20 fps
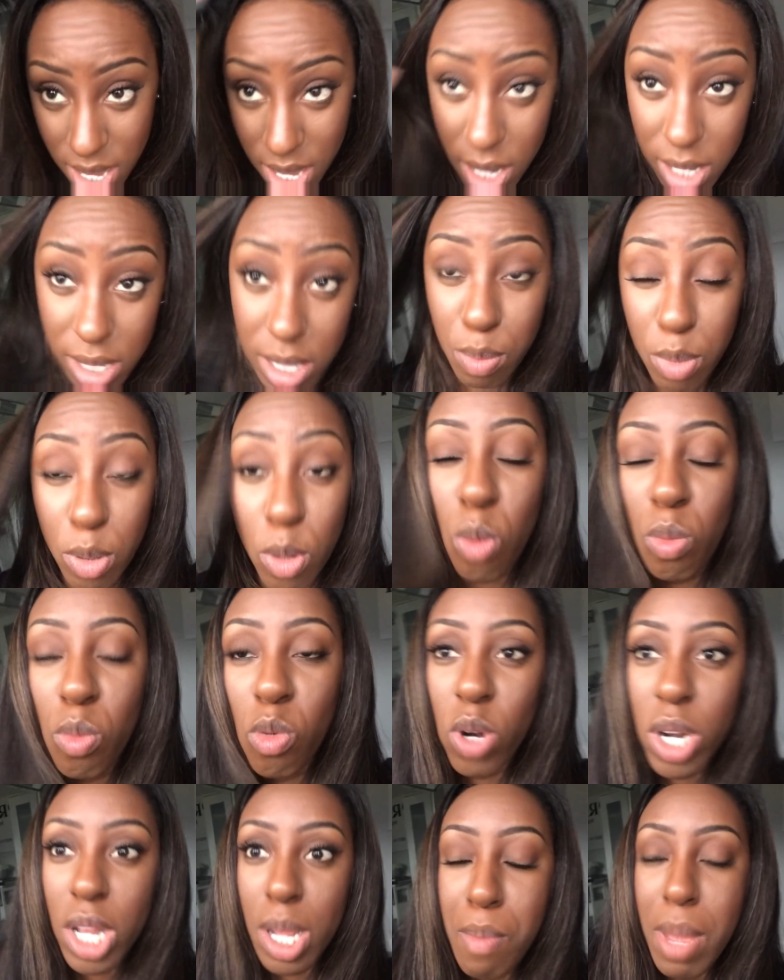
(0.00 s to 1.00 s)
a typical
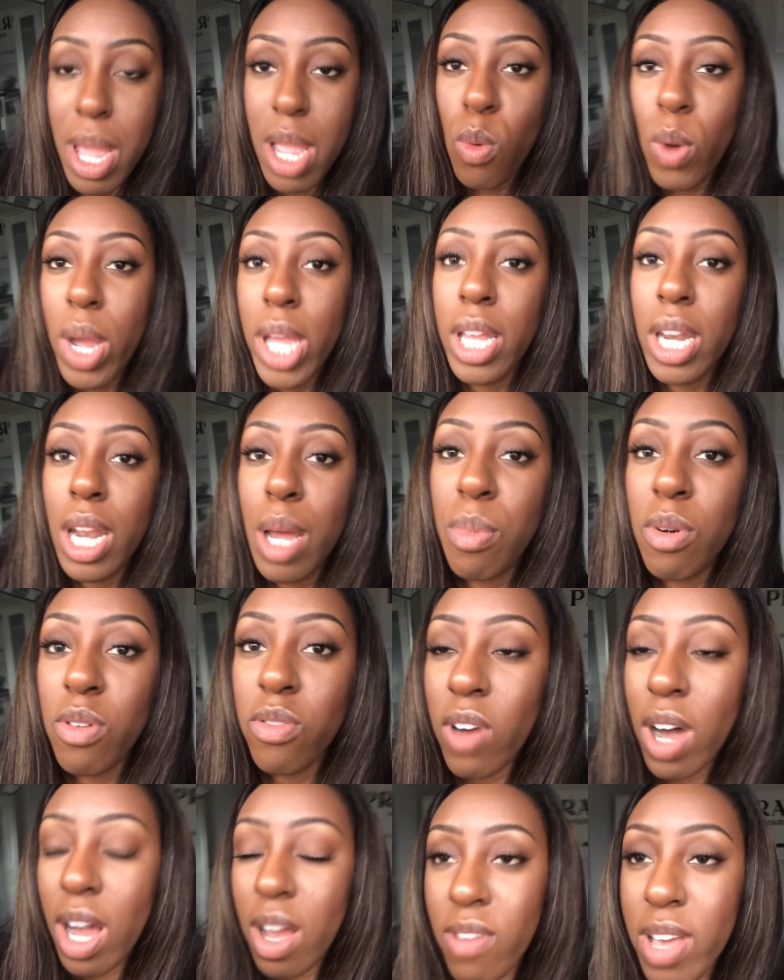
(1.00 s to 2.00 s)
morning being waking up at
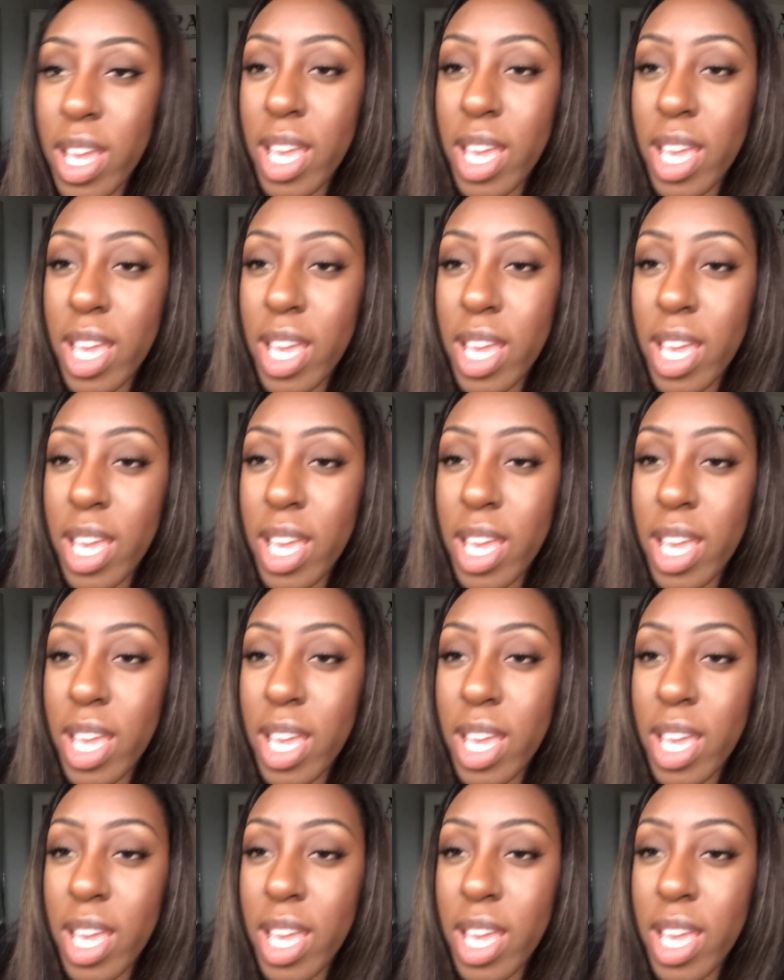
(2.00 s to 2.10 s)
5